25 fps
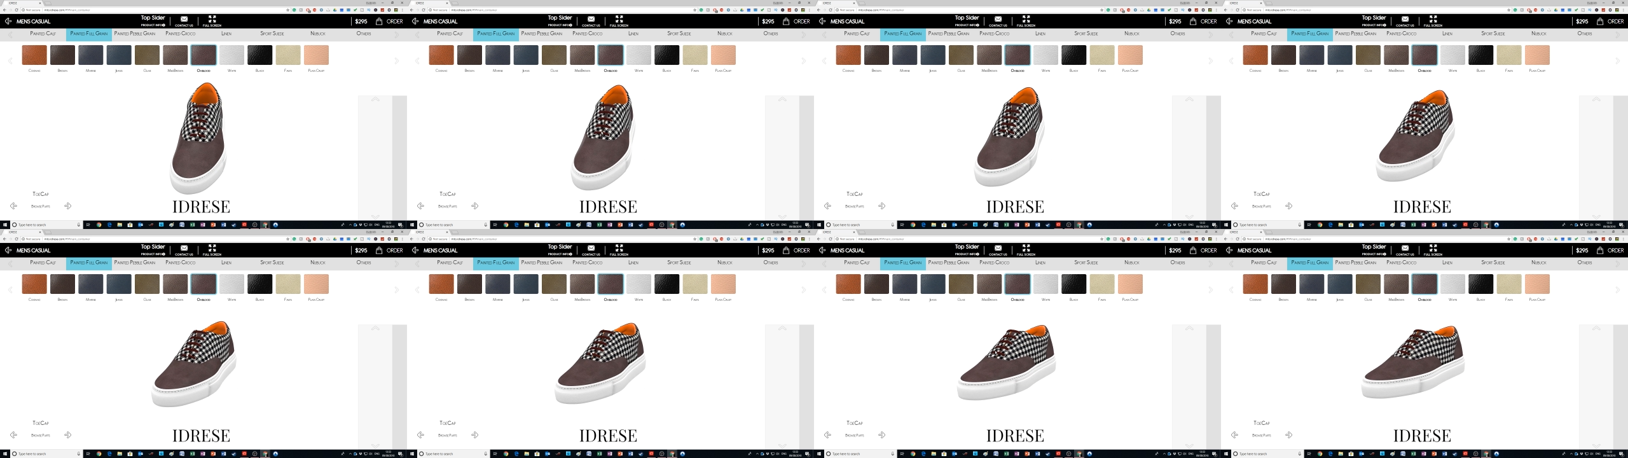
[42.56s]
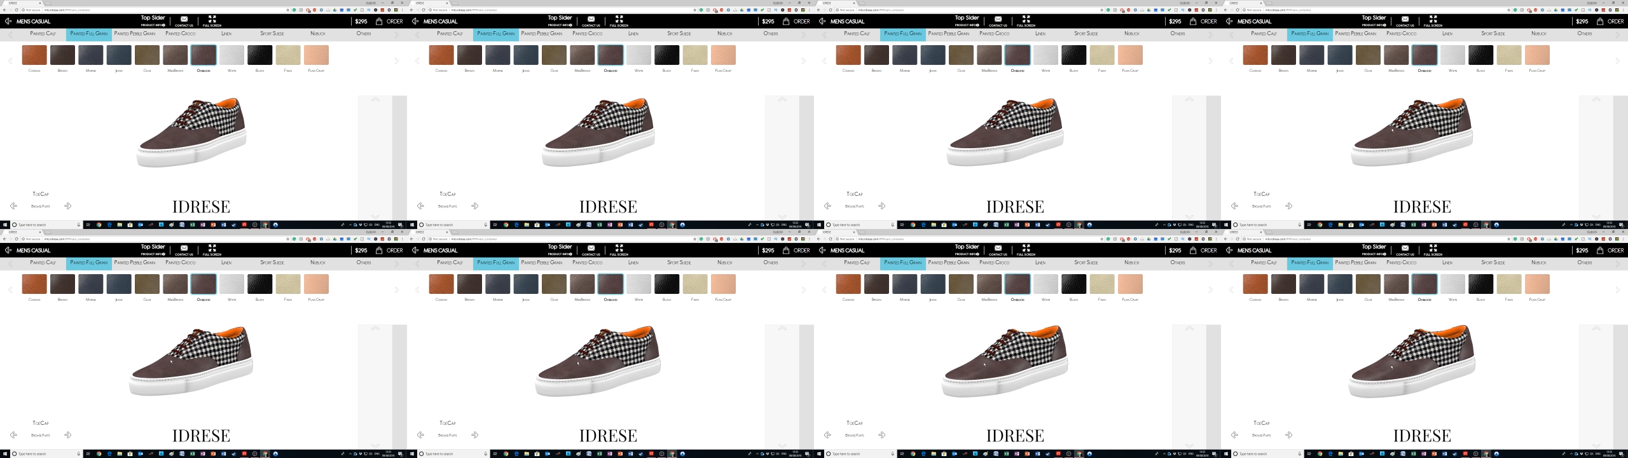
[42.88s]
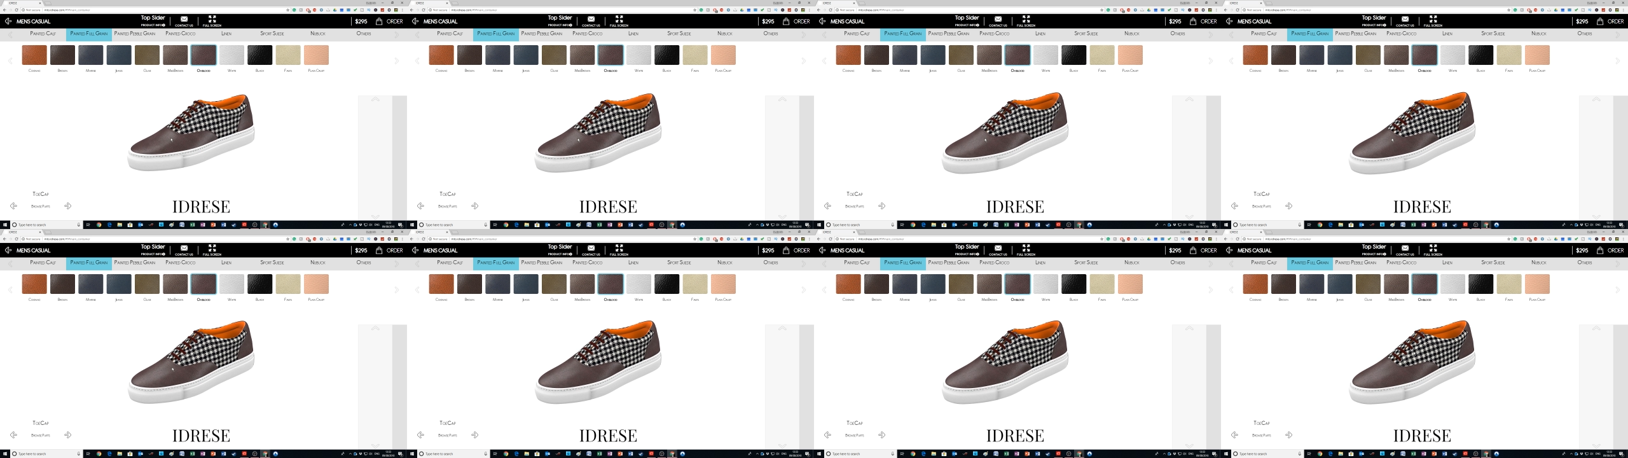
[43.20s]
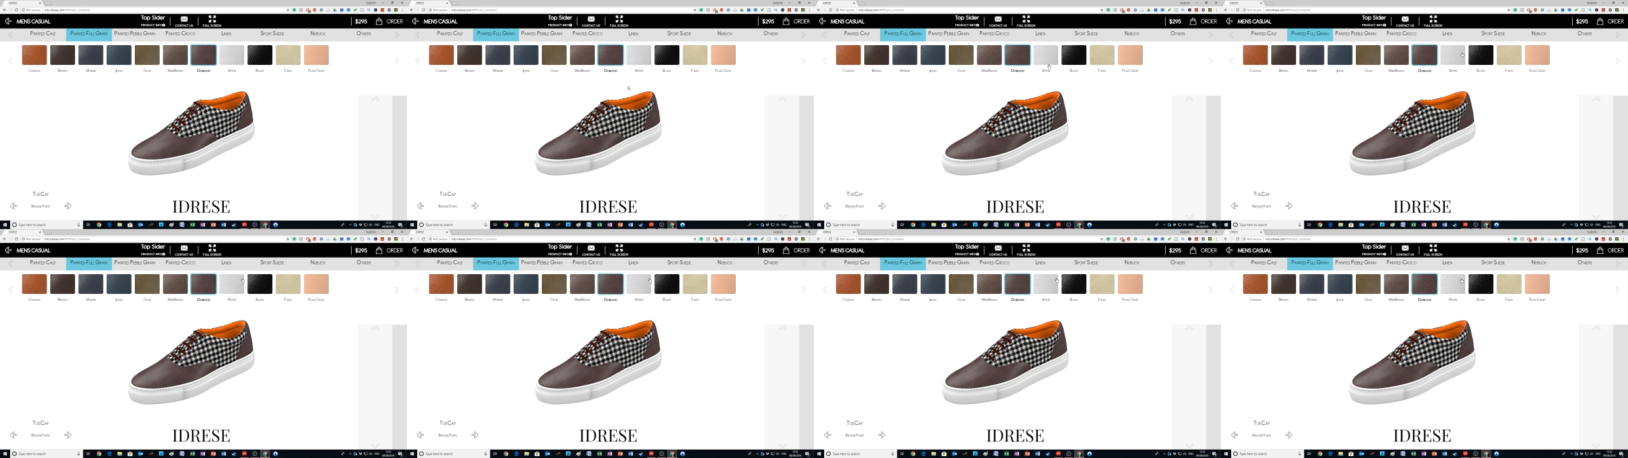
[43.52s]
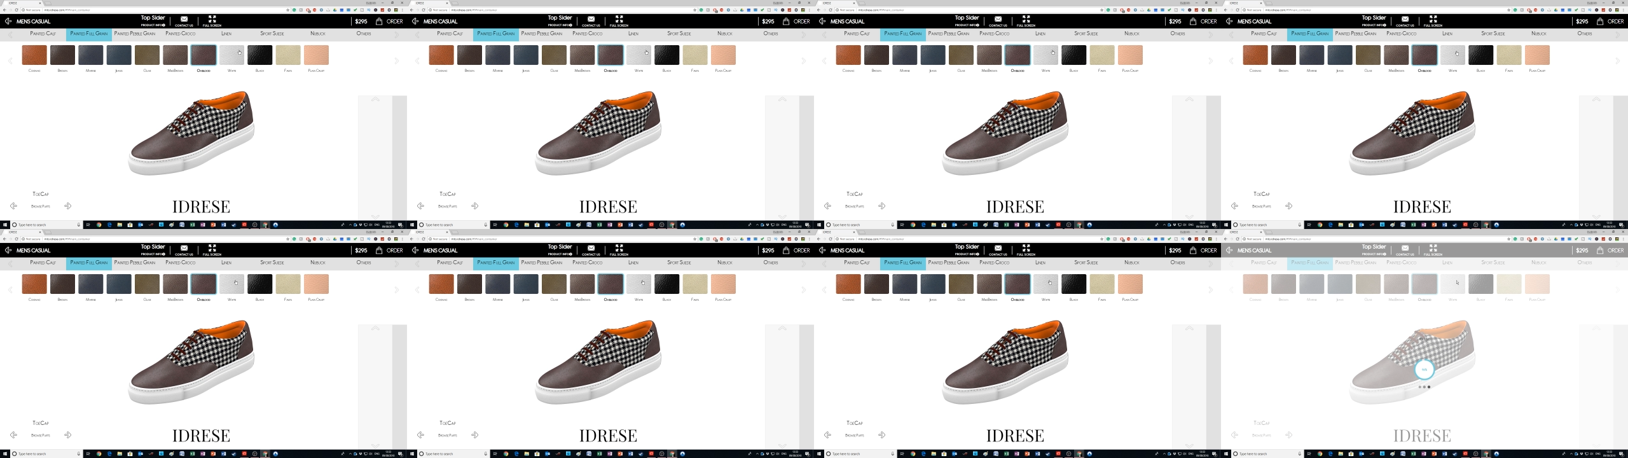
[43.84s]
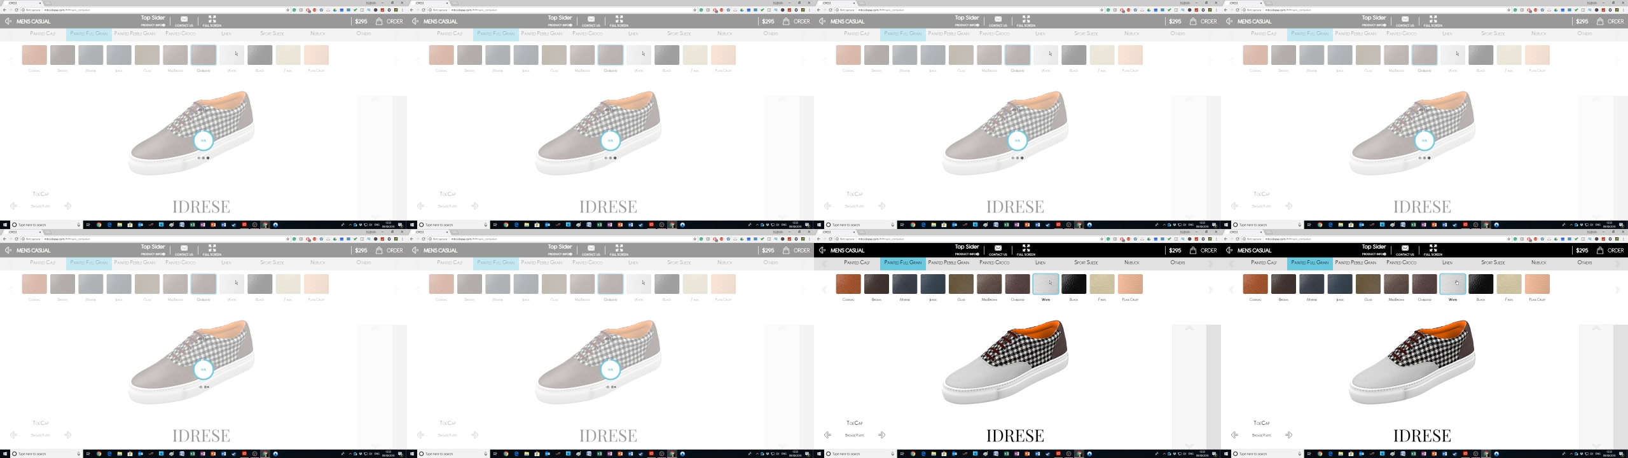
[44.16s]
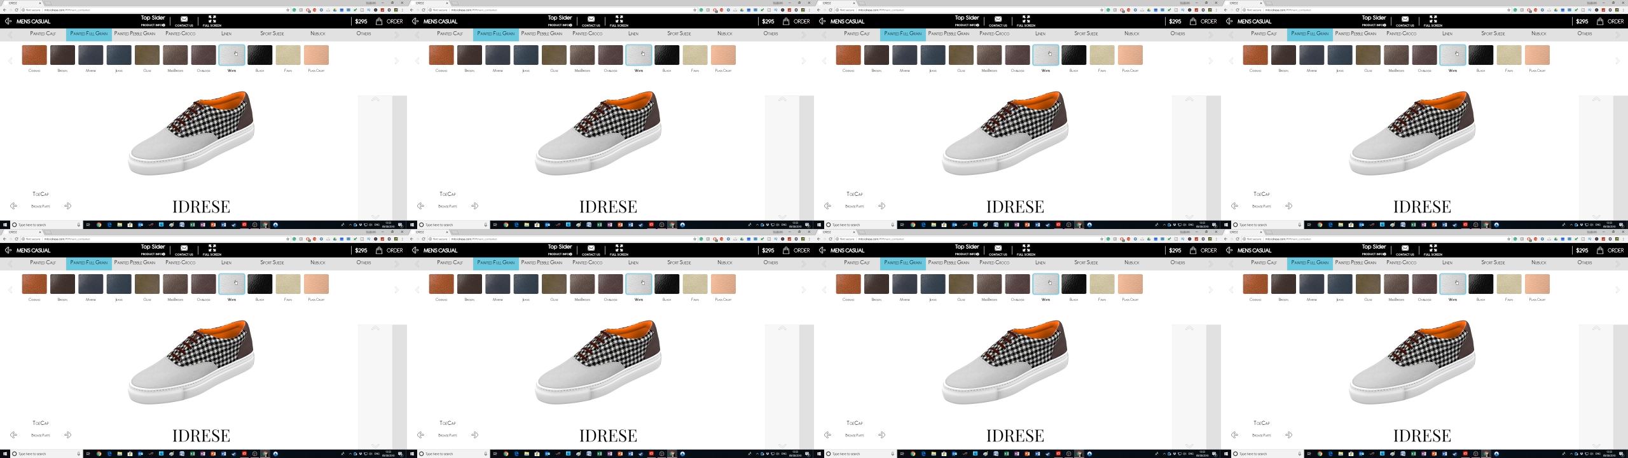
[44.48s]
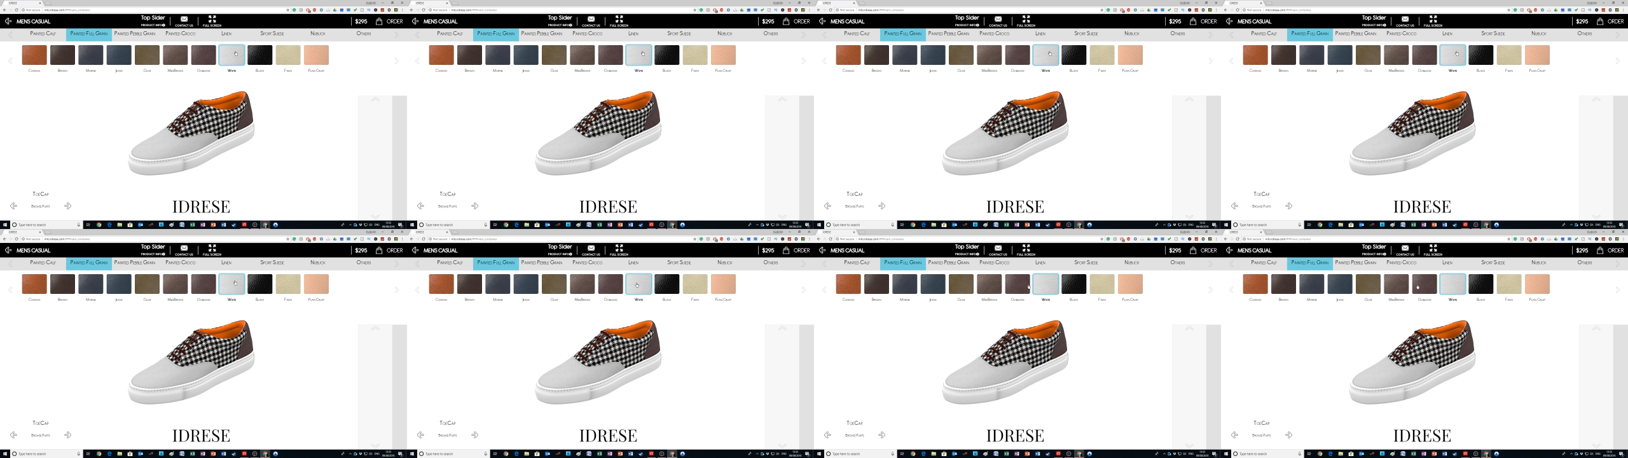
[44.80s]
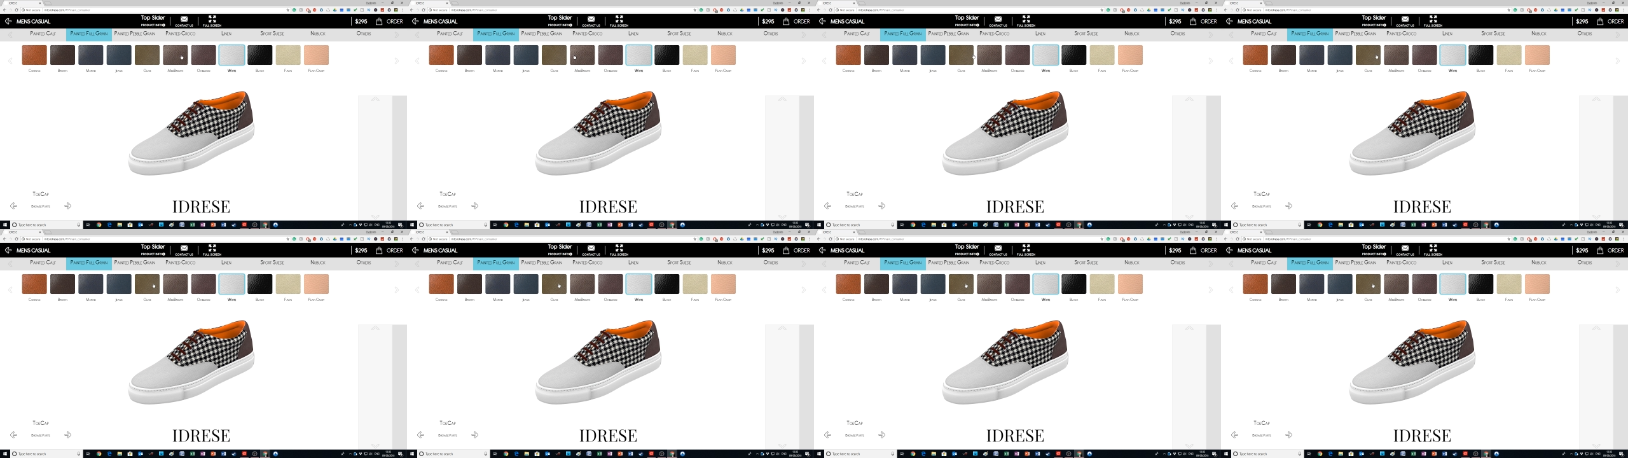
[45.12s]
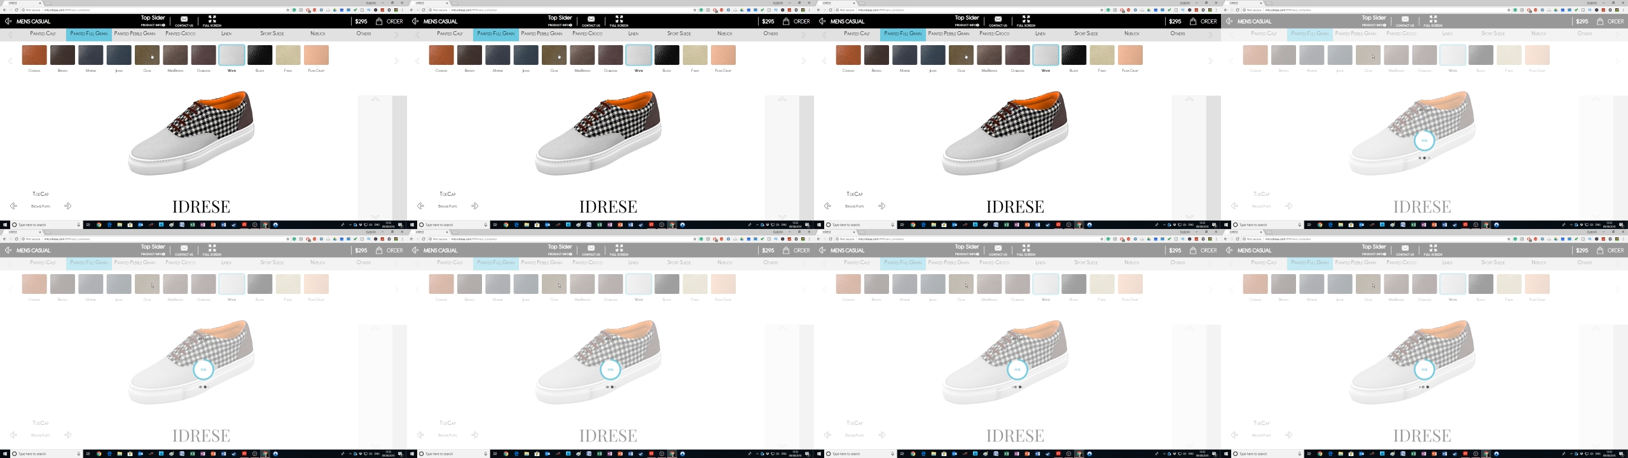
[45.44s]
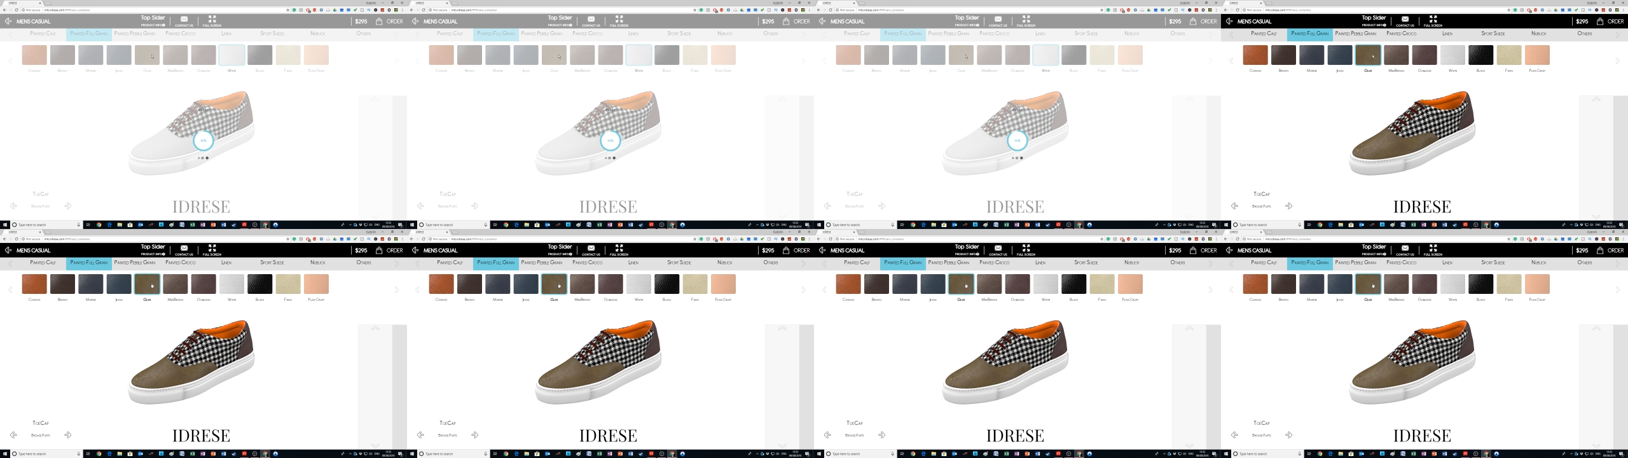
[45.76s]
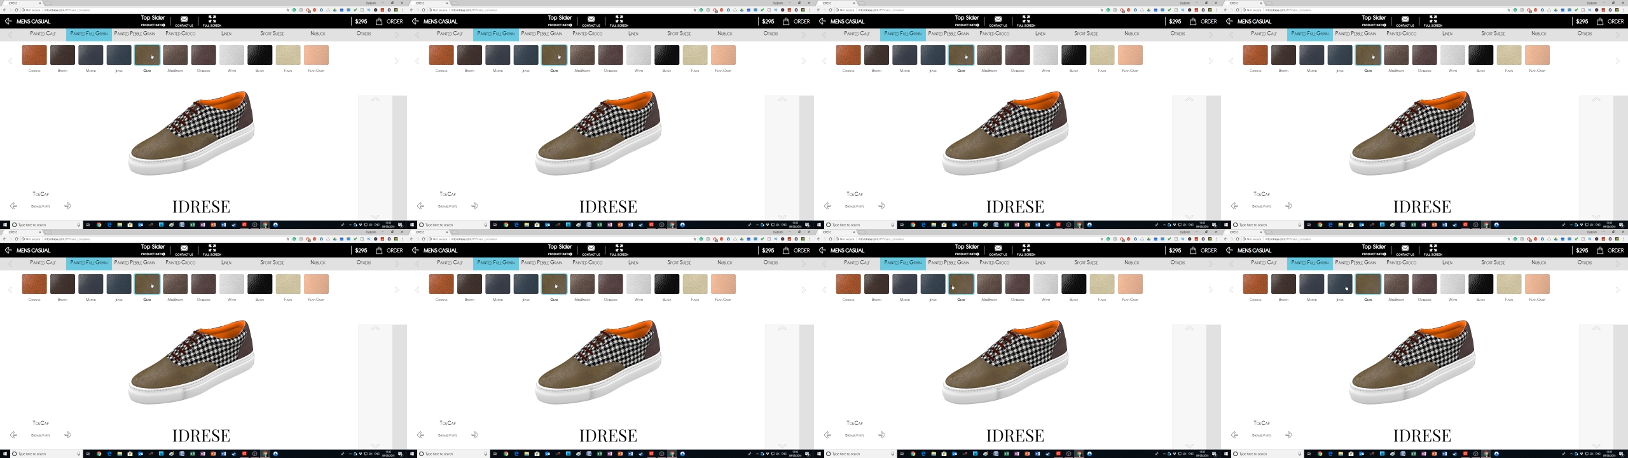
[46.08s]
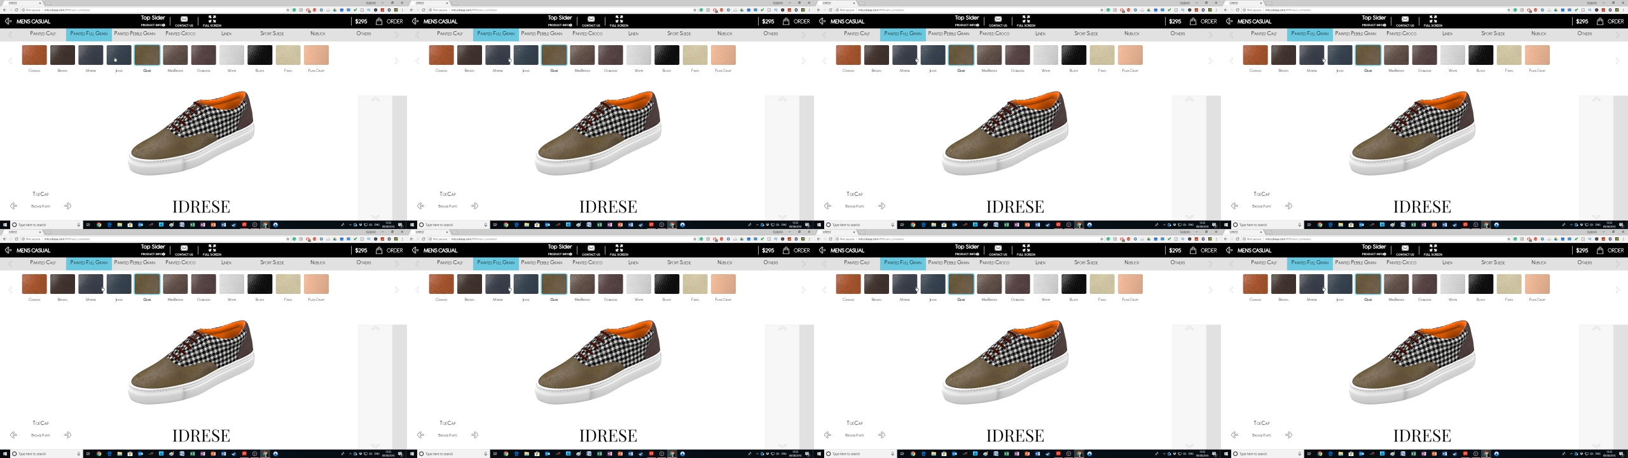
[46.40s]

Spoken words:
No face is visible, so there are no lips to read.